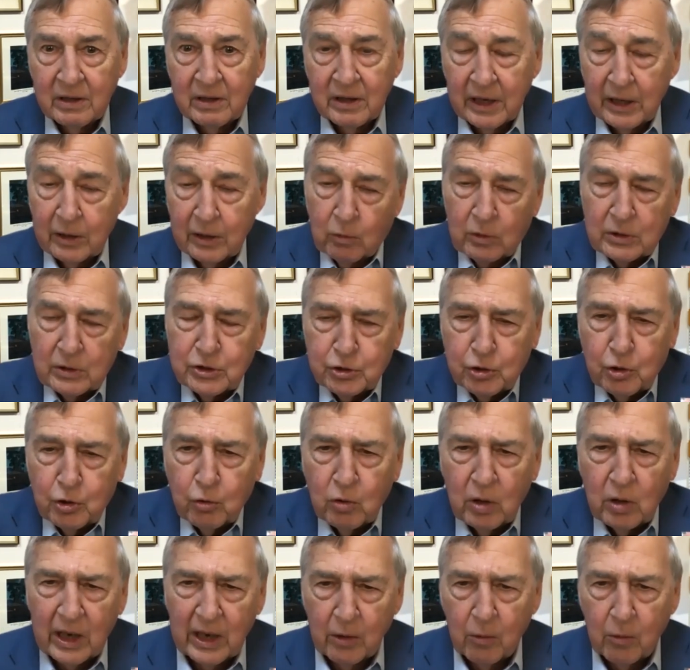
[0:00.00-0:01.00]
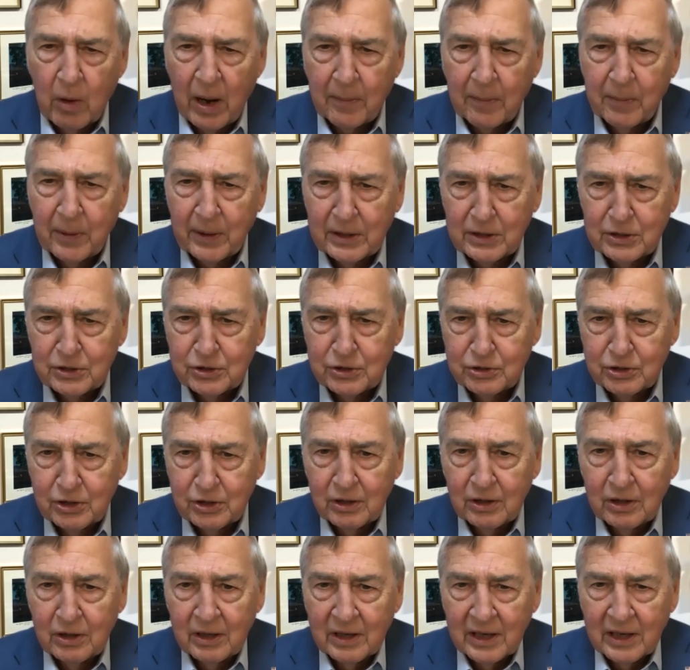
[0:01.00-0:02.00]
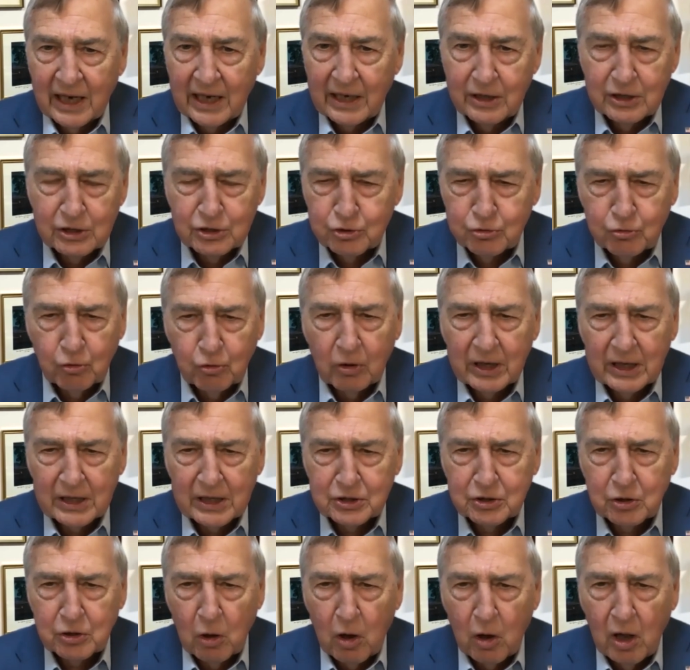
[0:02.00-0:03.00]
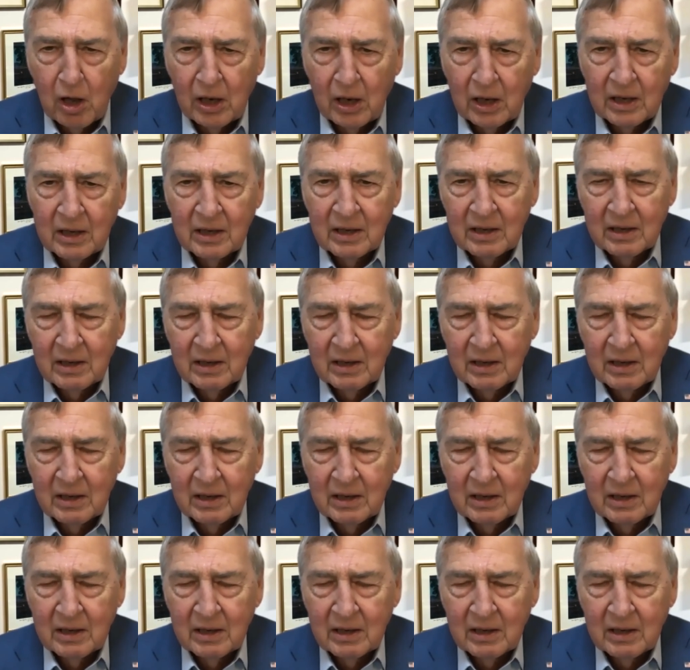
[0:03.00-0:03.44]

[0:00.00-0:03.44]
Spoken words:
in which nuclear weapons can destroy us all,